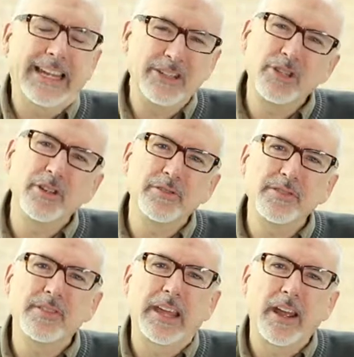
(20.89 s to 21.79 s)

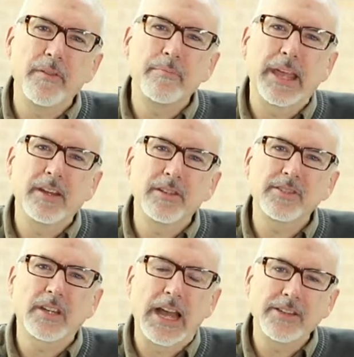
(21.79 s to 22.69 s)
issues that have been
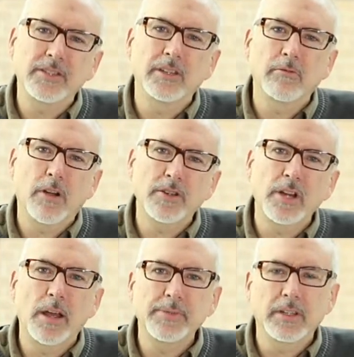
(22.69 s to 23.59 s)
discussed in the
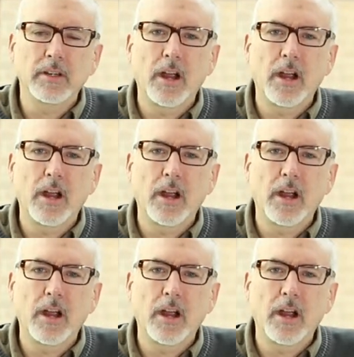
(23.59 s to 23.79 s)
workshops and in